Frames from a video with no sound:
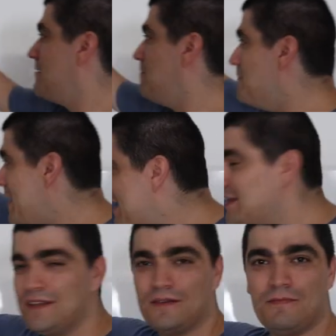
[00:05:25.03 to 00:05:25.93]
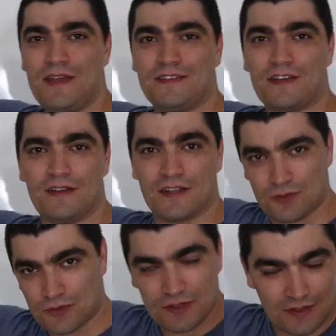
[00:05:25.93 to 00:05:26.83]
Main meter, that's
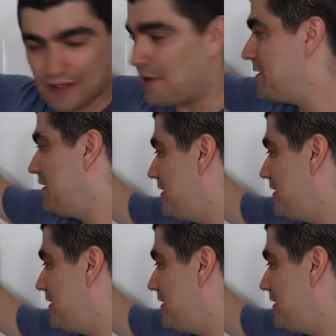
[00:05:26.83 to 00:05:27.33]
what's coming